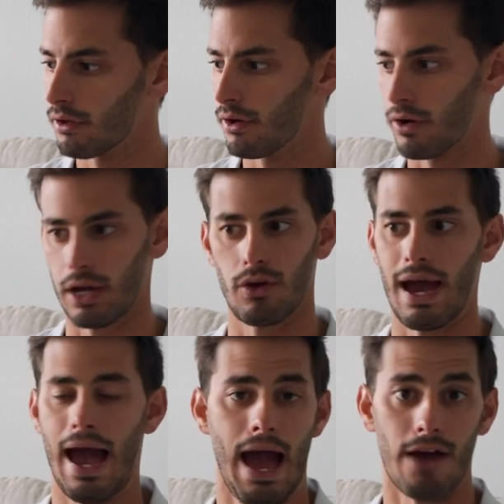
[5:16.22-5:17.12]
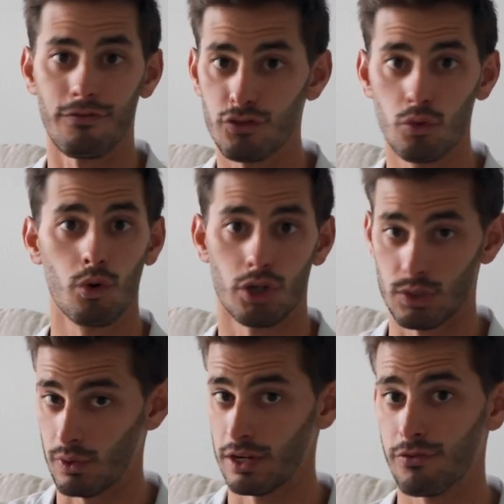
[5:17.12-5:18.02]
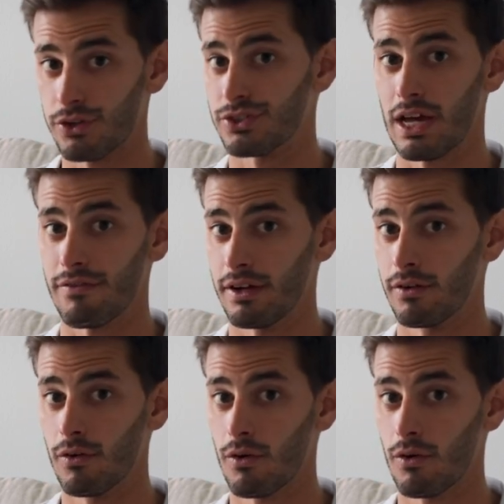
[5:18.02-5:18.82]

okay, you have to work 24/7,